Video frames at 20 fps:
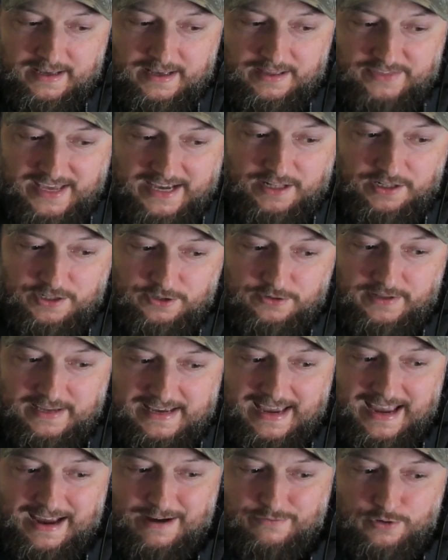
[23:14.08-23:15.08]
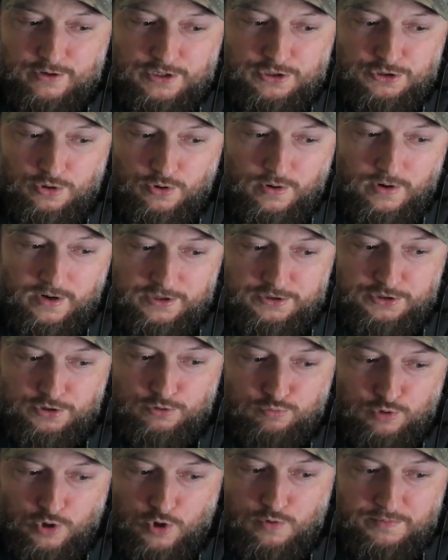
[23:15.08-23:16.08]
they clearly gave her a dog to
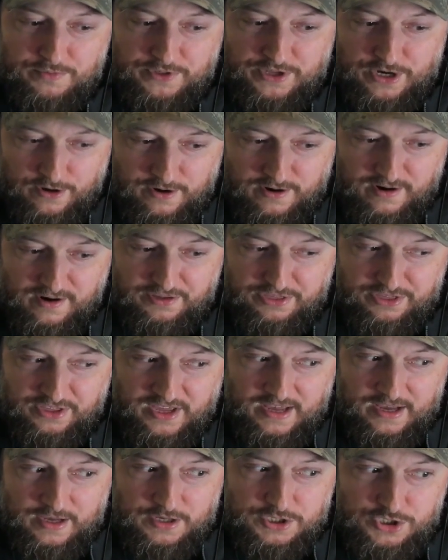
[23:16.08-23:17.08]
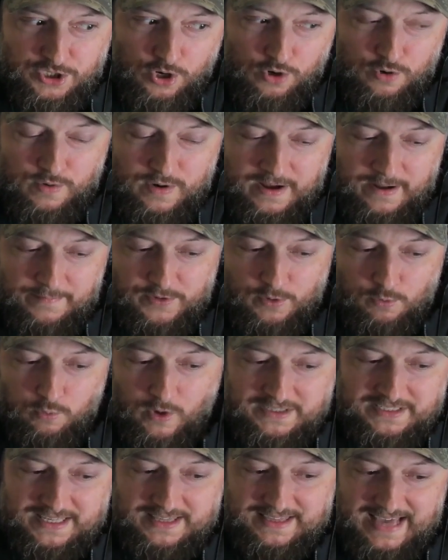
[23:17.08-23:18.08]
roam the earth. So
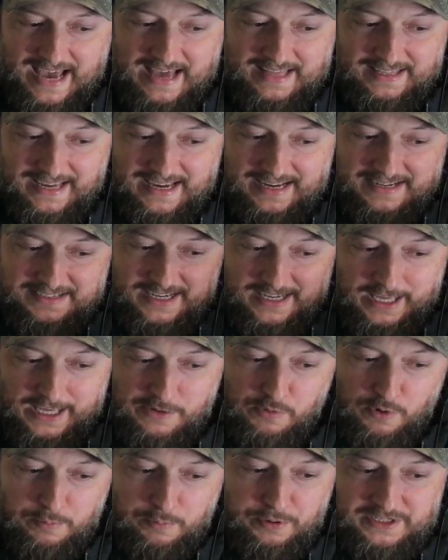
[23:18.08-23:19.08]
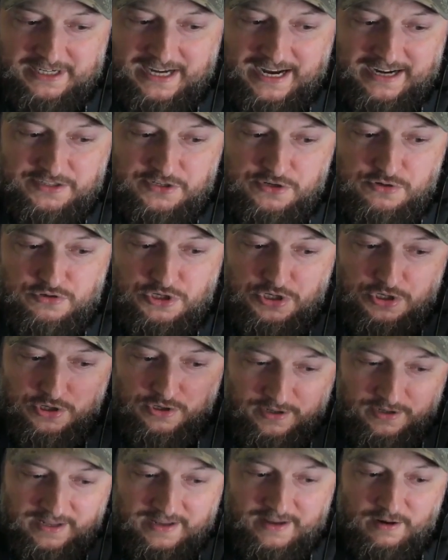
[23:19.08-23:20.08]
was it that like Dickie will protect you
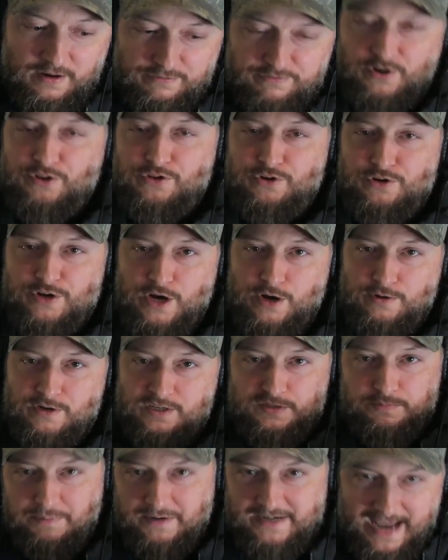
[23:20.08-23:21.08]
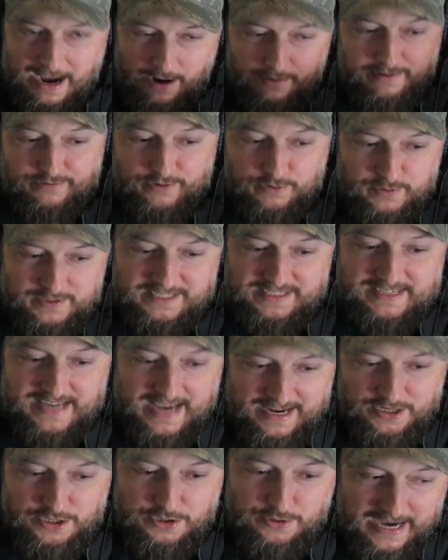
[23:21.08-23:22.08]
till further notice, but now everyone's
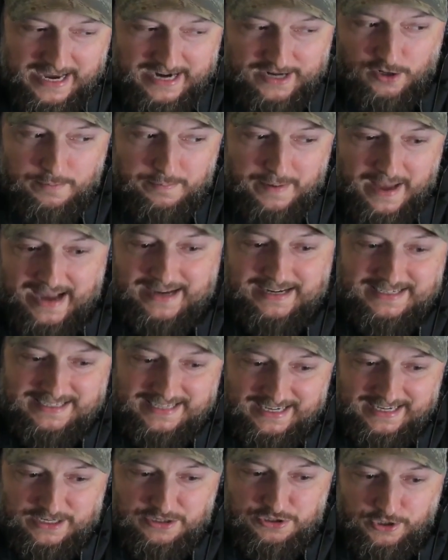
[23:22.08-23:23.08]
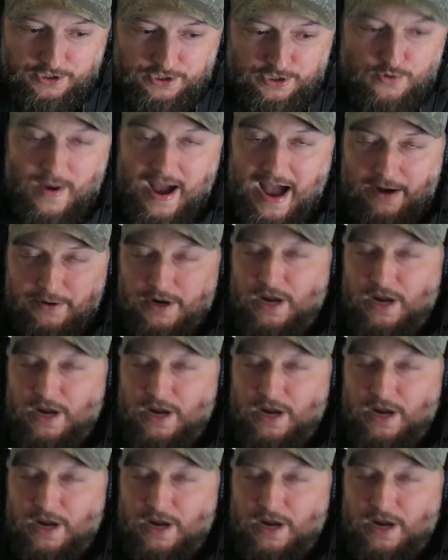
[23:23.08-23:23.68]
dead and you got to go back and Dickie took you out?